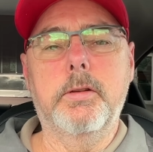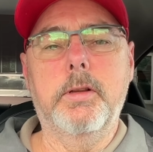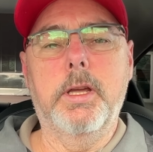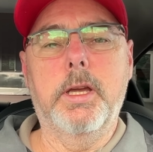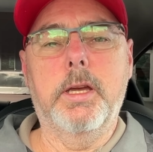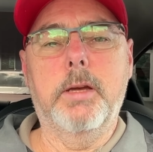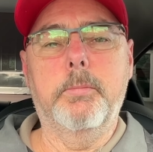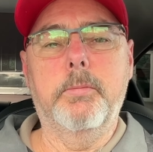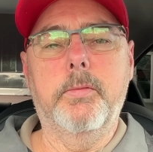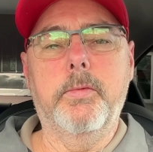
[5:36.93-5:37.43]

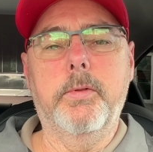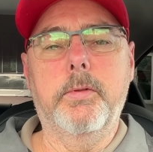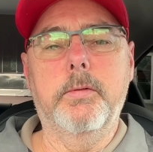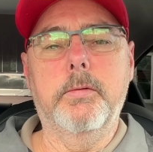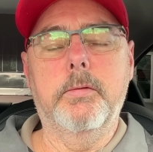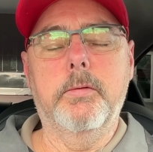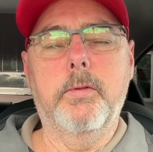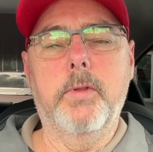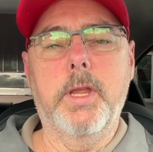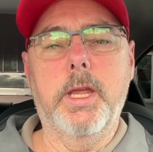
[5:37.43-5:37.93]
Um,
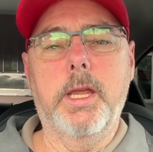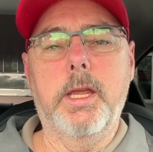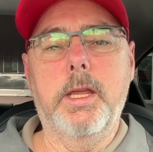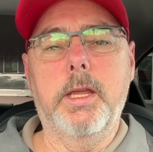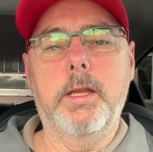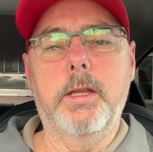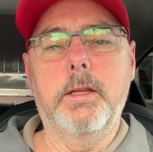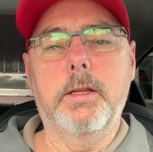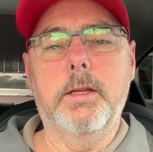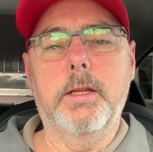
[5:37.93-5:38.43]

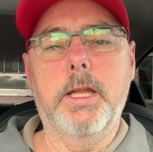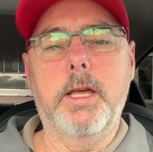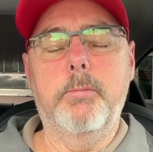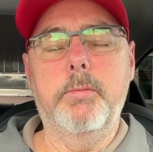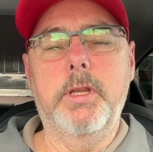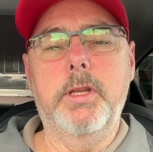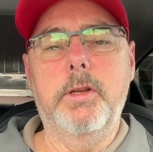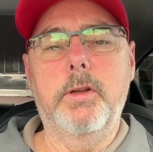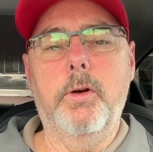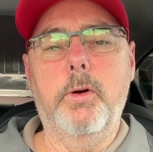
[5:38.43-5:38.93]
they let
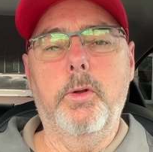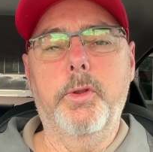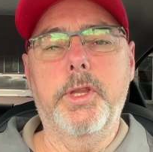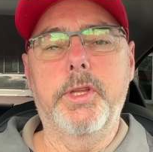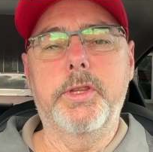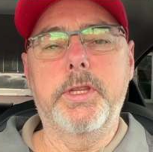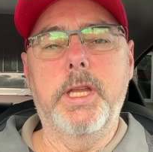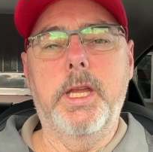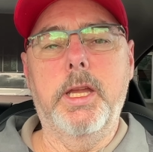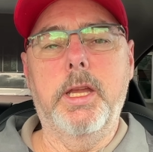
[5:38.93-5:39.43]
me know
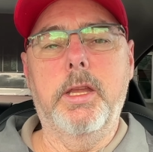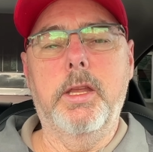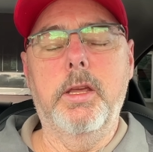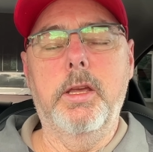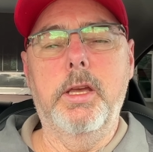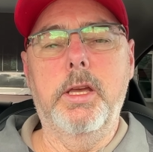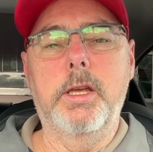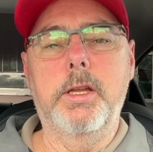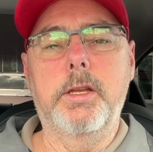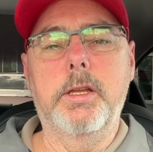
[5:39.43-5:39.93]
that they
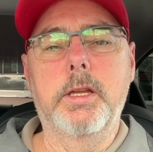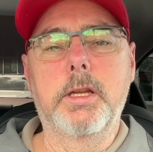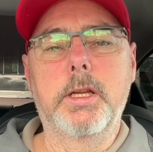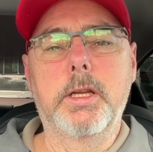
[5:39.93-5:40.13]
could